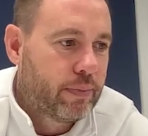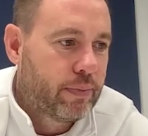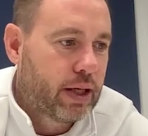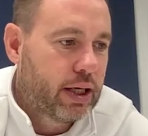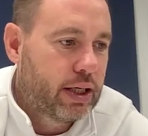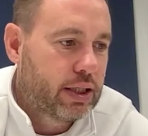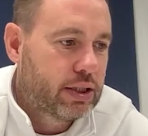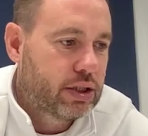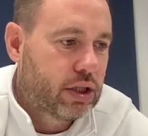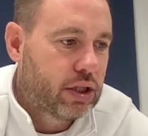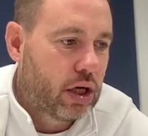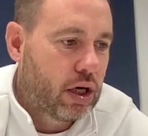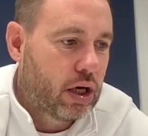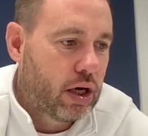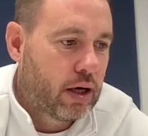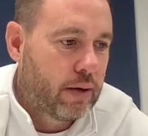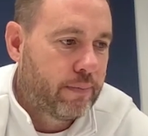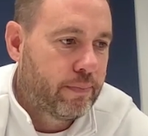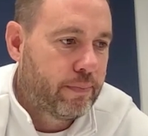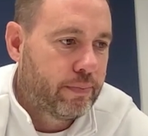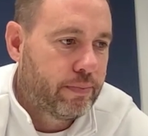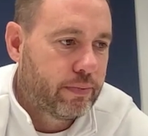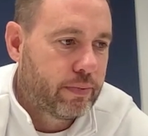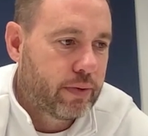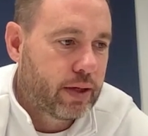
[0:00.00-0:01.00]
He's
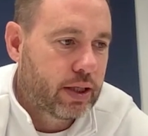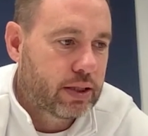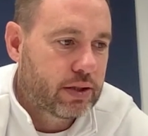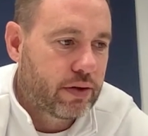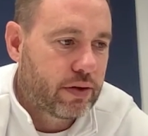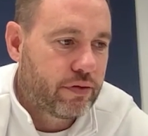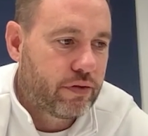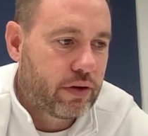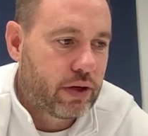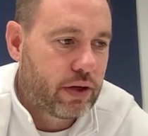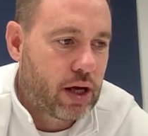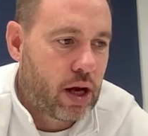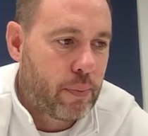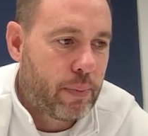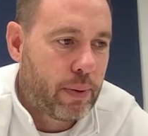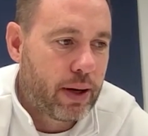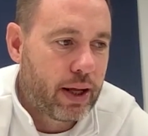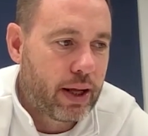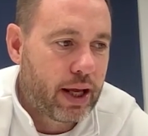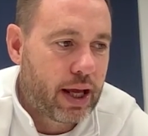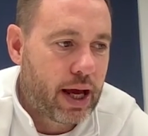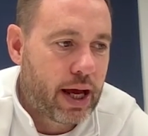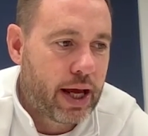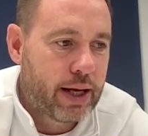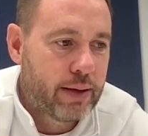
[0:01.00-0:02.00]
there's a couple of
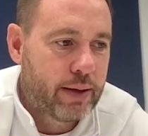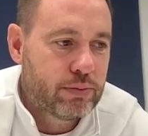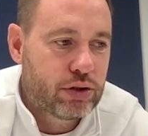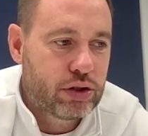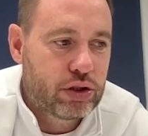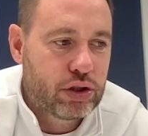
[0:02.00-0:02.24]
games,